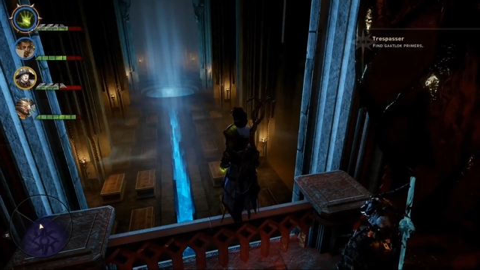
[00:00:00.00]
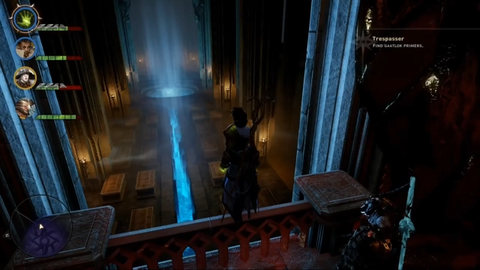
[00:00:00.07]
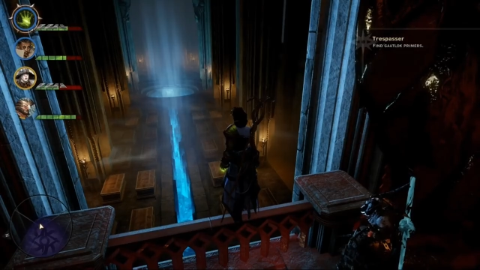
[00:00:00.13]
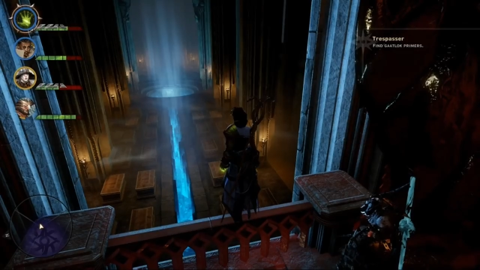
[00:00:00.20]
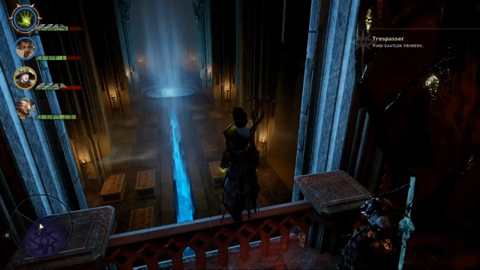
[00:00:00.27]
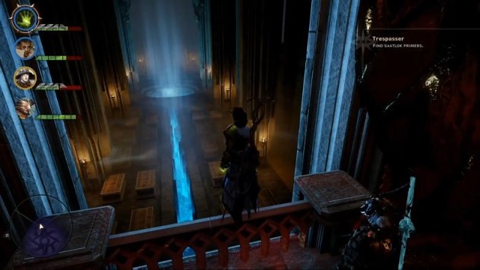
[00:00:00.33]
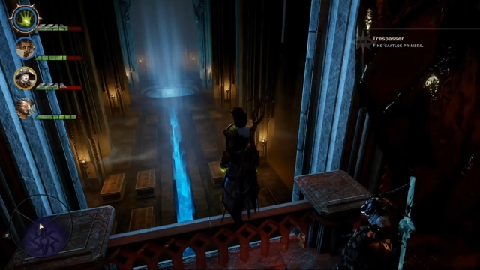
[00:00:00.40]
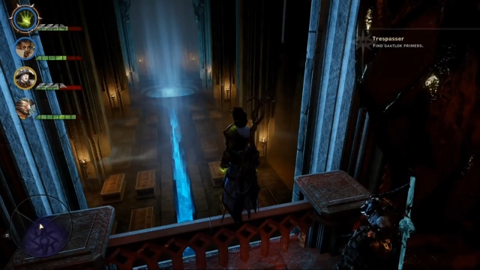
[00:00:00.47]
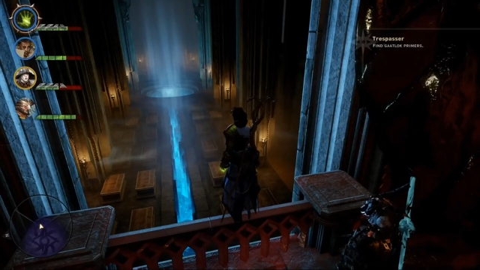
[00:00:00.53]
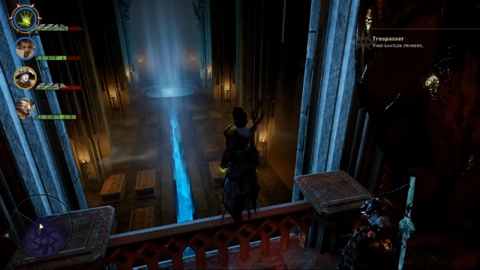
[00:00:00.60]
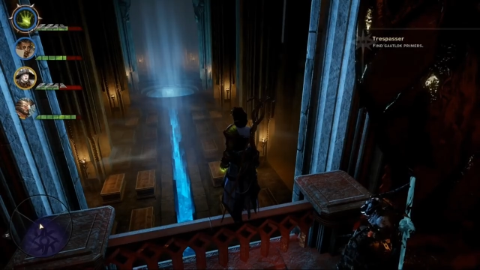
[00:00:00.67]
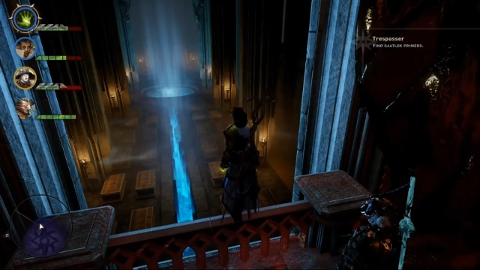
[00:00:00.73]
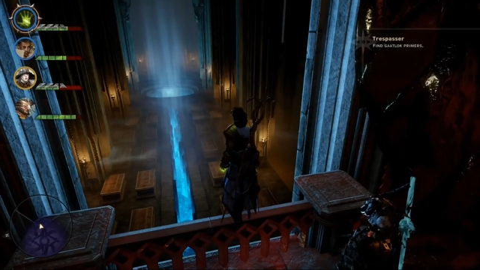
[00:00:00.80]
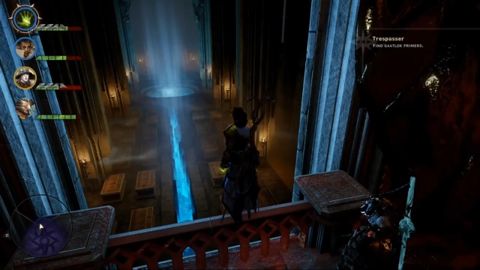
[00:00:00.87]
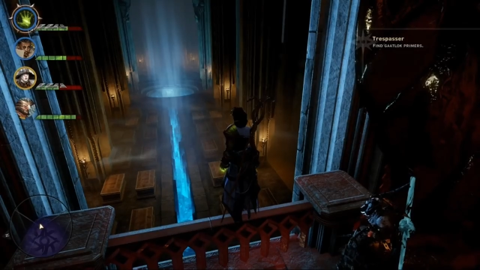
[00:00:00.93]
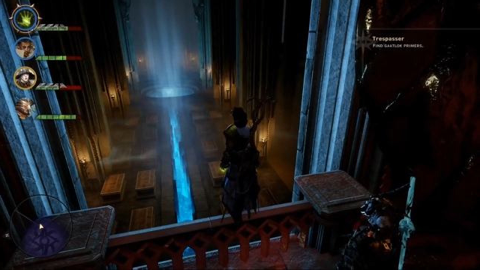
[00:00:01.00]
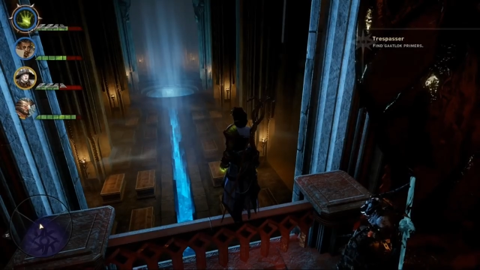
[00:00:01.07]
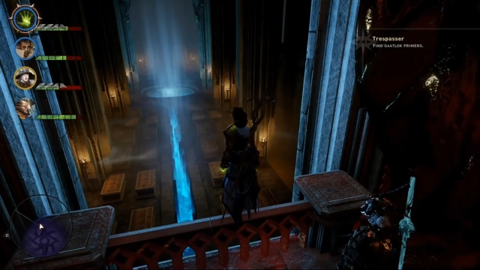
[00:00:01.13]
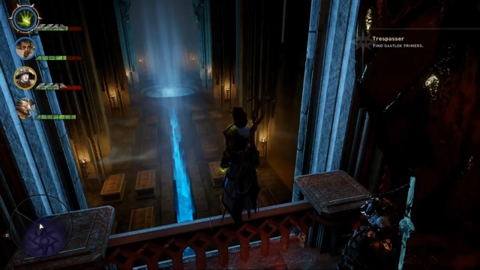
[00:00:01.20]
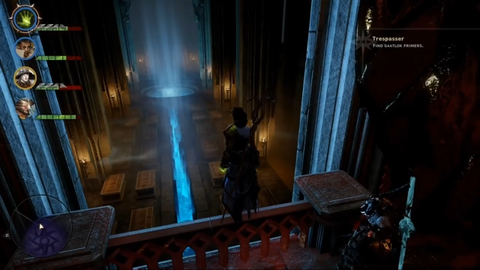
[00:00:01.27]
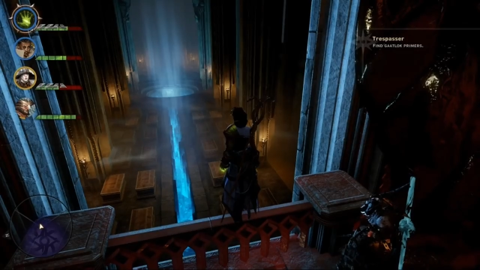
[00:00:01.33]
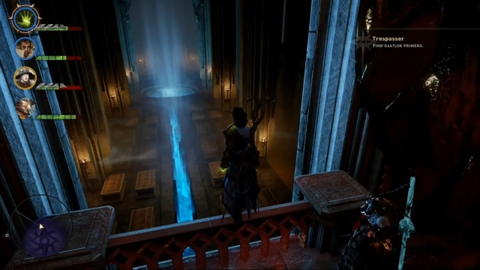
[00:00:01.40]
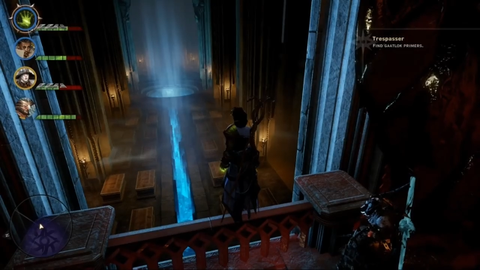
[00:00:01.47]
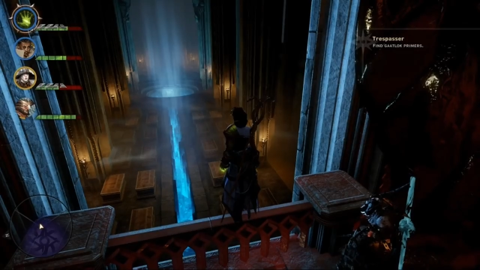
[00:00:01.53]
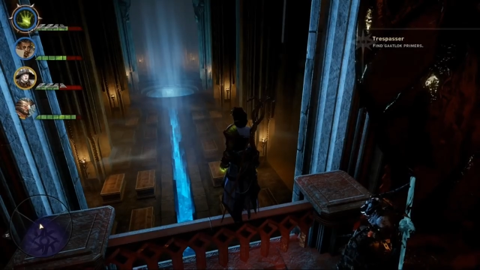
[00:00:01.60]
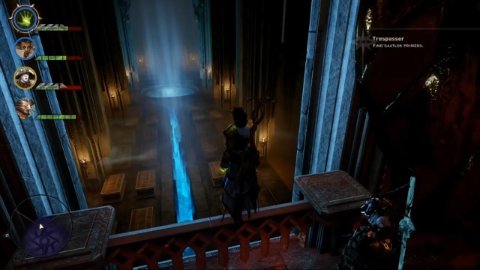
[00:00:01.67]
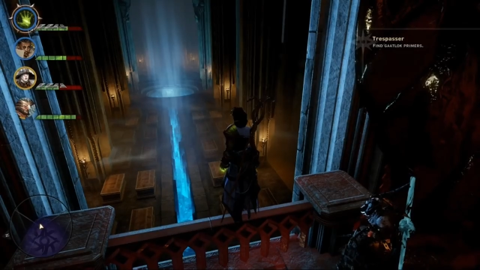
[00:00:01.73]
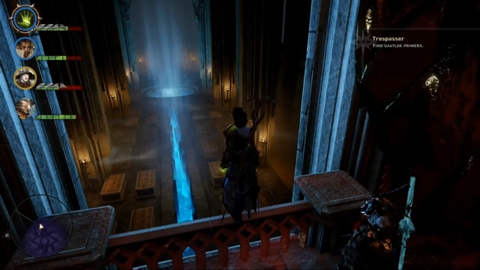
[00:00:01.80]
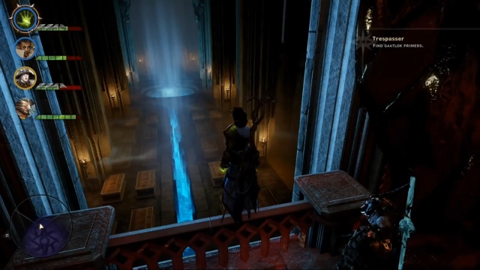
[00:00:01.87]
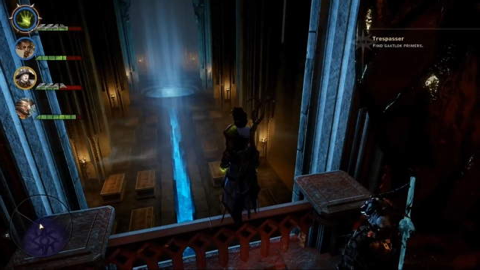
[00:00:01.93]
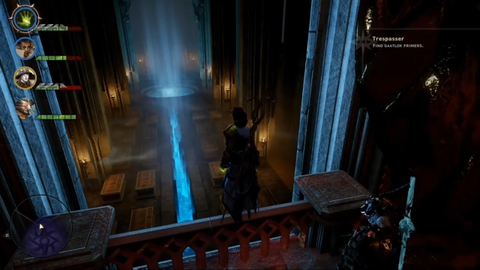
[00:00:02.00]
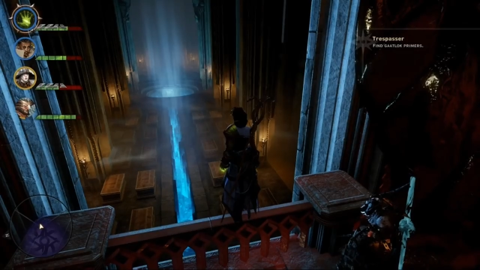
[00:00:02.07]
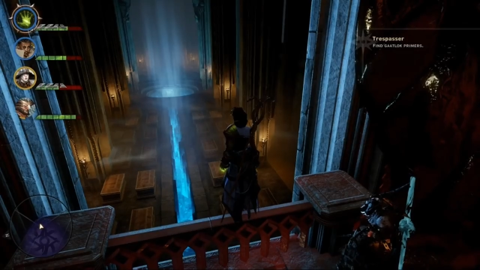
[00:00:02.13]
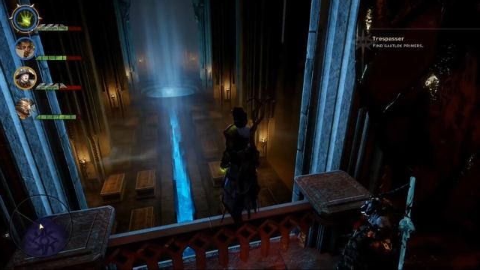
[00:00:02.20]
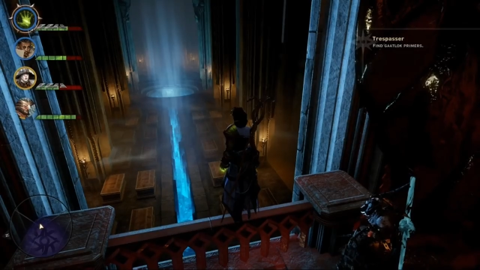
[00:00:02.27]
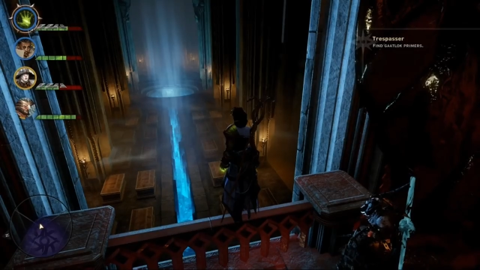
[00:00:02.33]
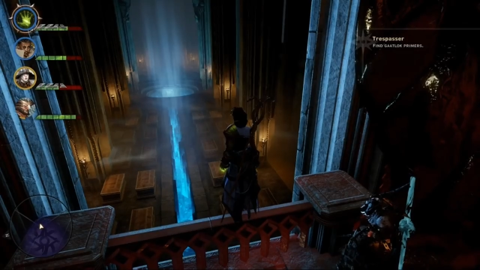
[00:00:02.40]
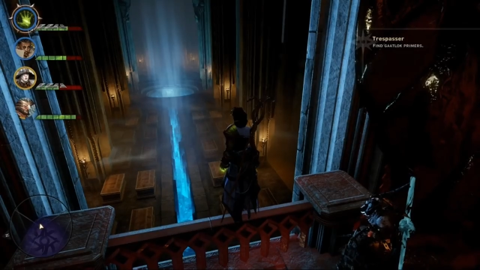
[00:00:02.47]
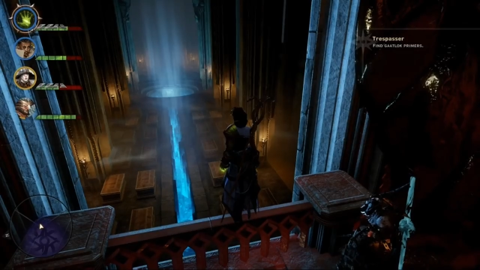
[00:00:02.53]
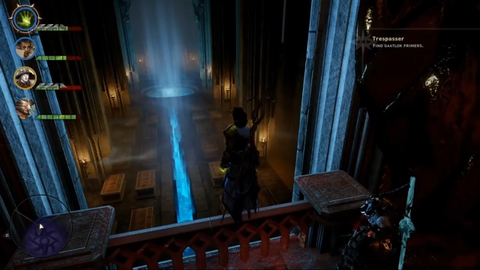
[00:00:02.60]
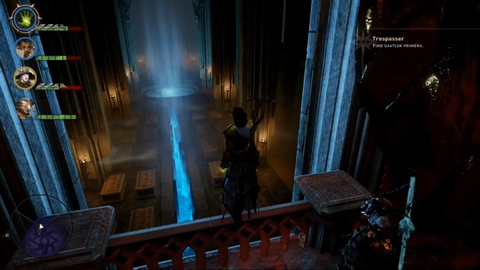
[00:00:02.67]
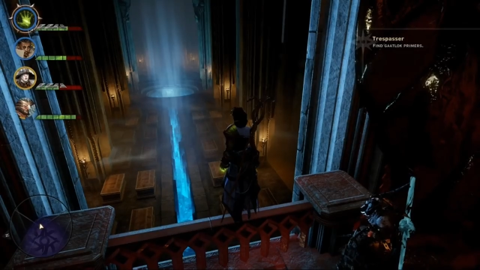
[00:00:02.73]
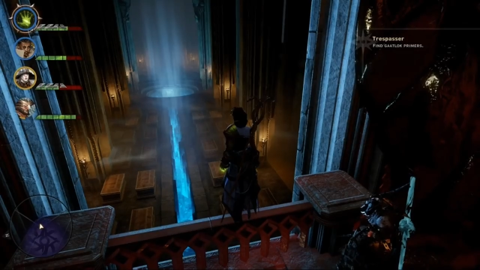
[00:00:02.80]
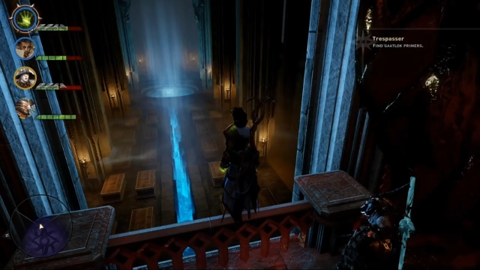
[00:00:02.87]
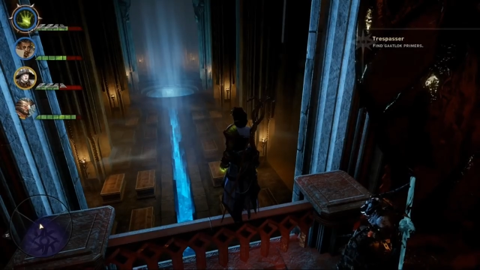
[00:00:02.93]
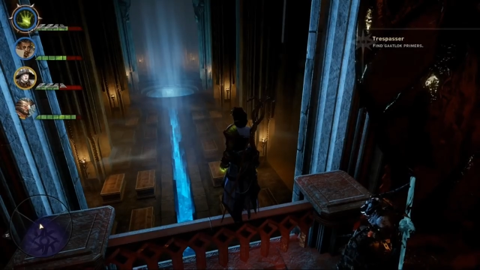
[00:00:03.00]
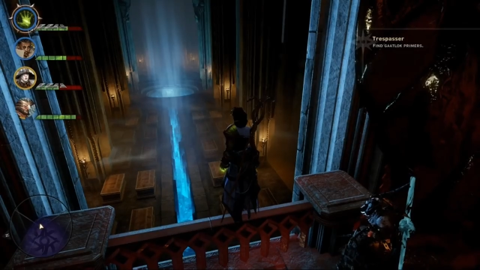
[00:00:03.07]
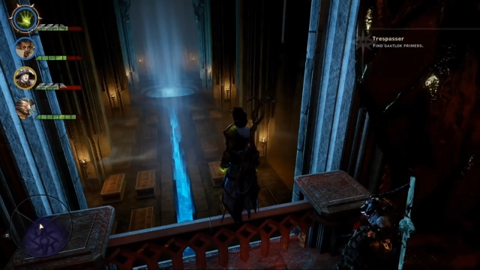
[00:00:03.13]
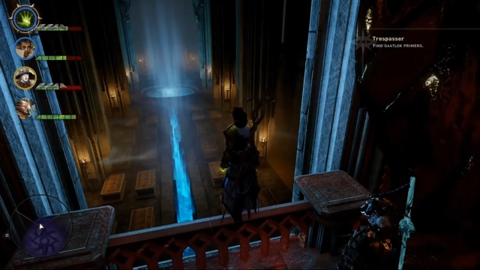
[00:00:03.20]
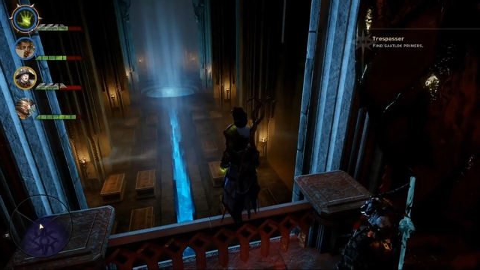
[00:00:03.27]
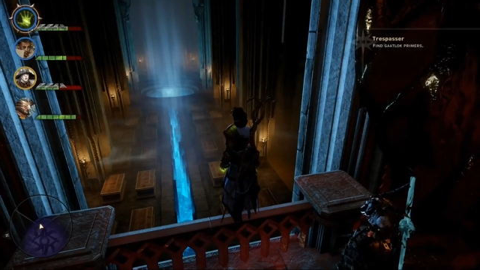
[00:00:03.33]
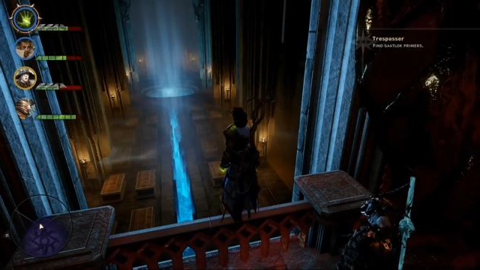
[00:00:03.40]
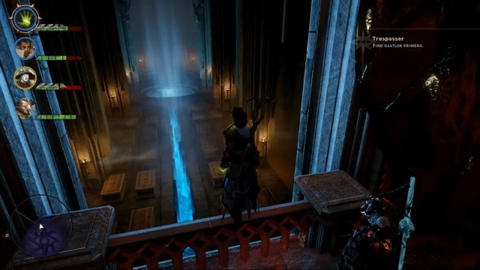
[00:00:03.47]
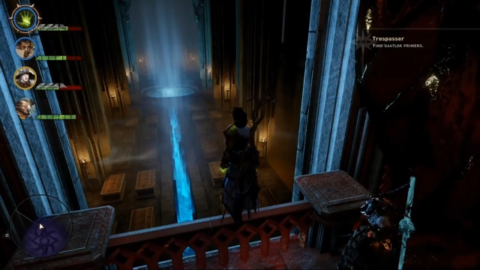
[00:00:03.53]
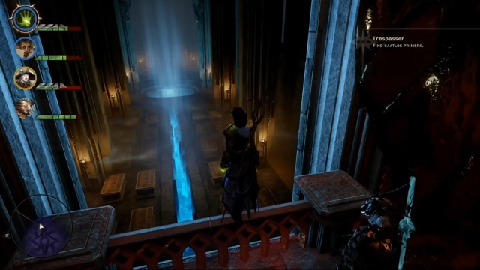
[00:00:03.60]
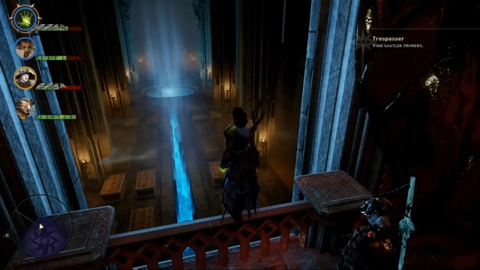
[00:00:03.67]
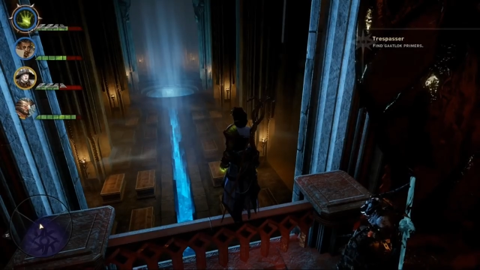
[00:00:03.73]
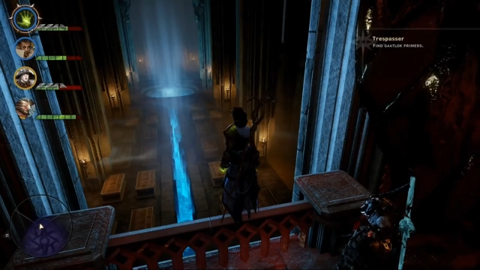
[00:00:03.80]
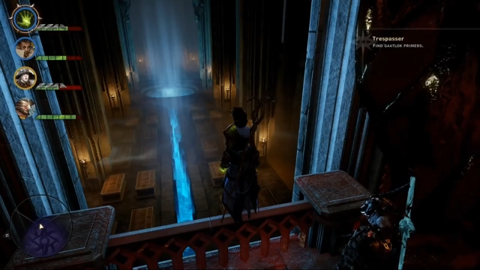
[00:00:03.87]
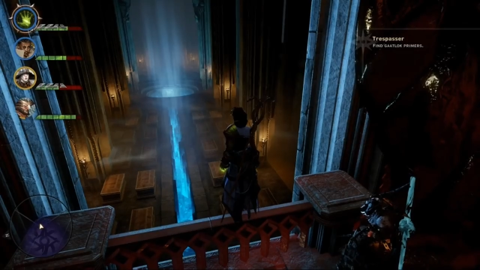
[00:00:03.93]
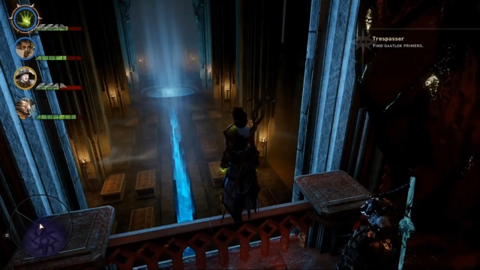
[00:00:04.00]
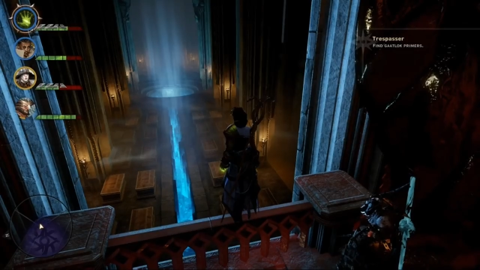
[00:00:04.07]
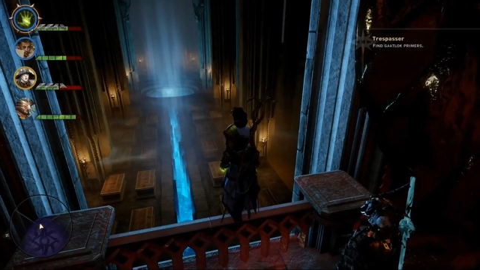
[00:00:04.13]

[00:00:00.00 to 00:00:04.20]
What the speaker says: (no speaker visible)